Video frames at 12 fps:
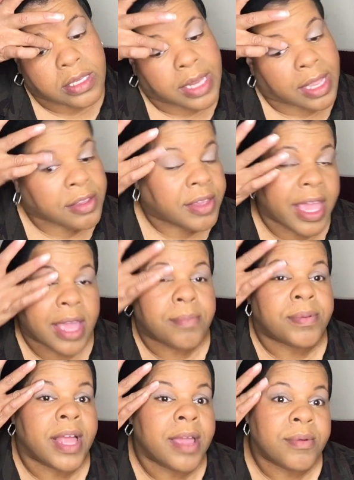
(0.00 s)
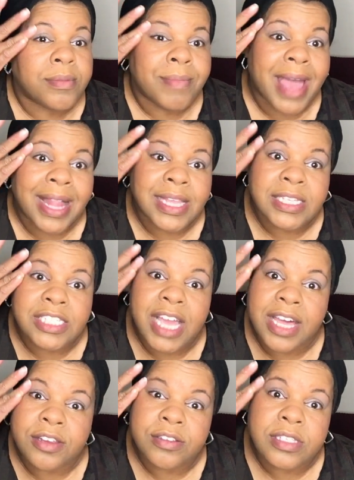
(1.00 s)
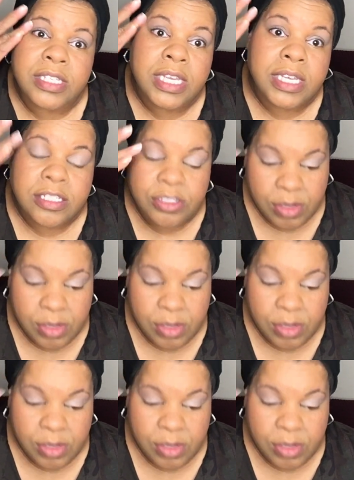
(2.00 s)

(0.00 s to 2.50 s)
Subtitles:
Now you can't play with Mally shadow sticks.